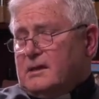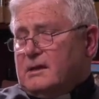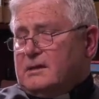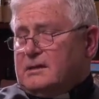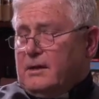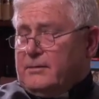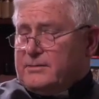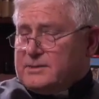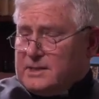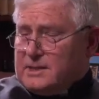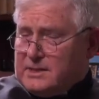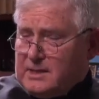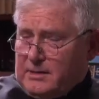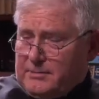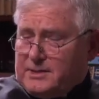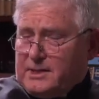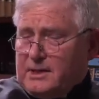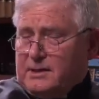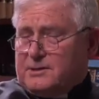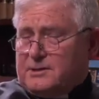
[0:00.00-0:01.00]
And that was the
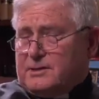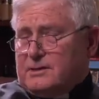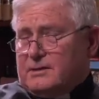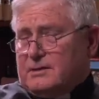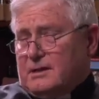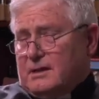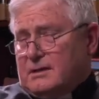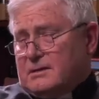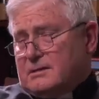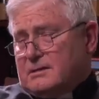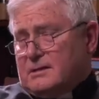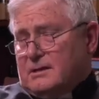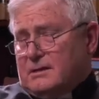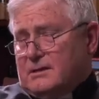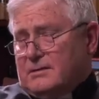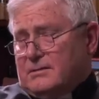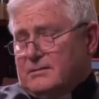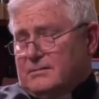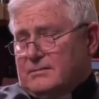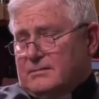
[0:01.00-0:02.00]
temptation
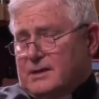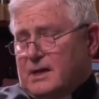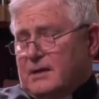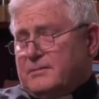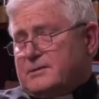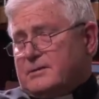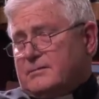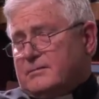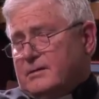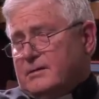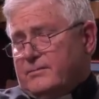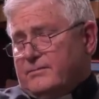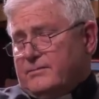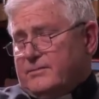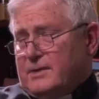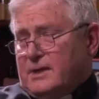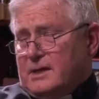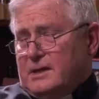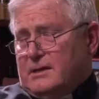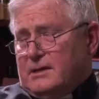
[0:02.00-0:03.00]
that came to
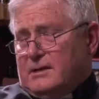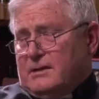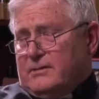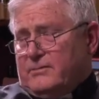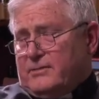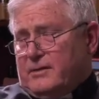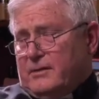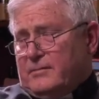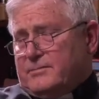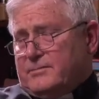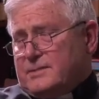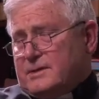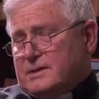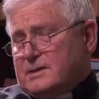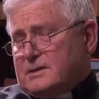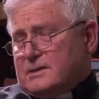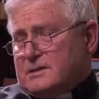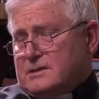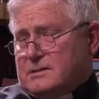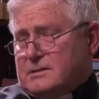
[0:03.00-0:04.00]
him from
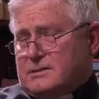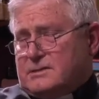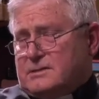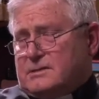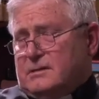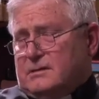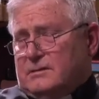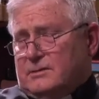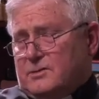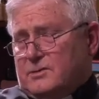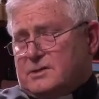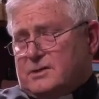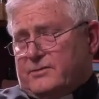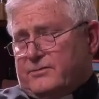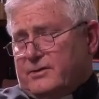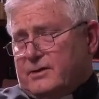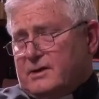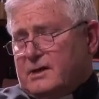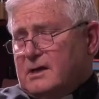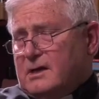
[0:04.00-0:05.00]

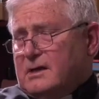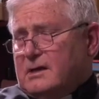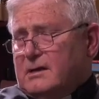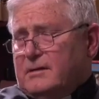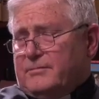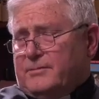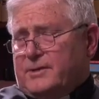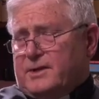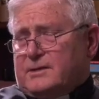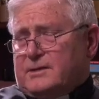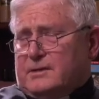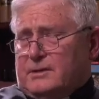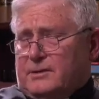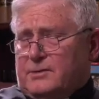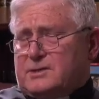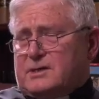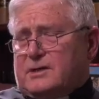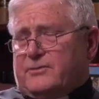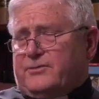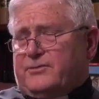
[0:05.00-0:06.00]
Lucifer. But
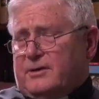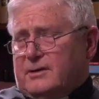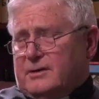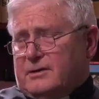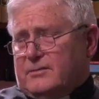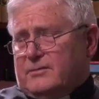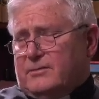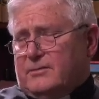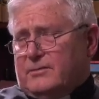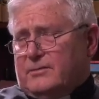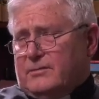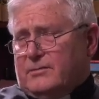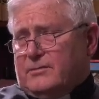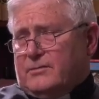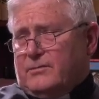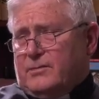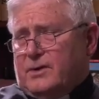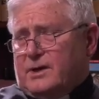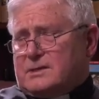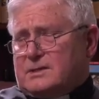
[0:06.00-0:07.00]
Lucifer
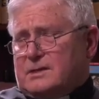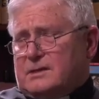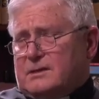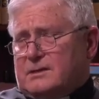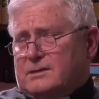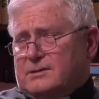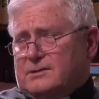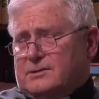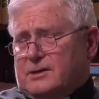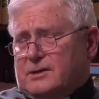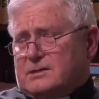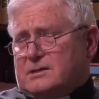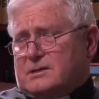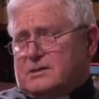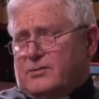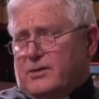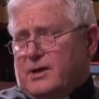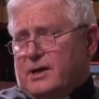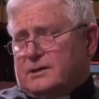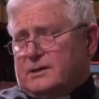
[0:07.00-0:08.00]
wasn't
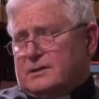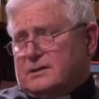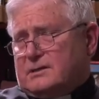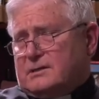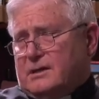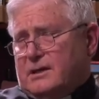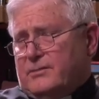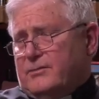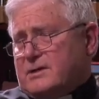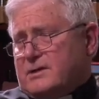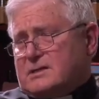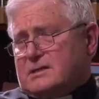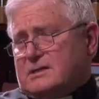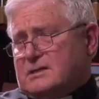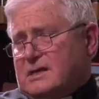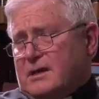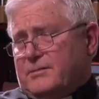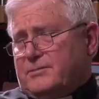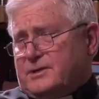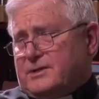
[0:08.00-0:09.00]
just trying to, he
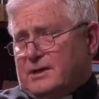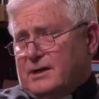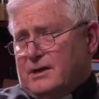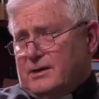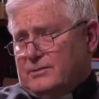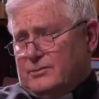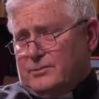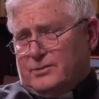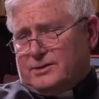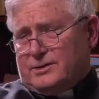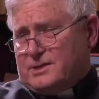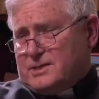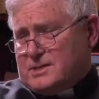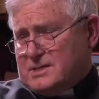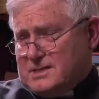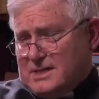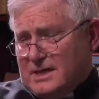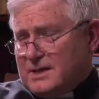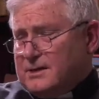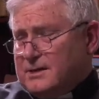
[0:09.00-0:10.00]
wasn't tempting our Lord to
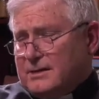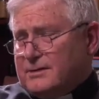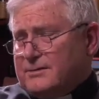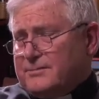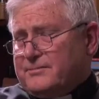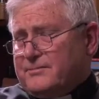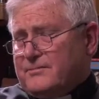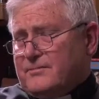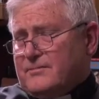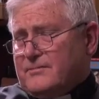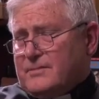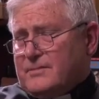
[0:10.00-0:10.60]
sin.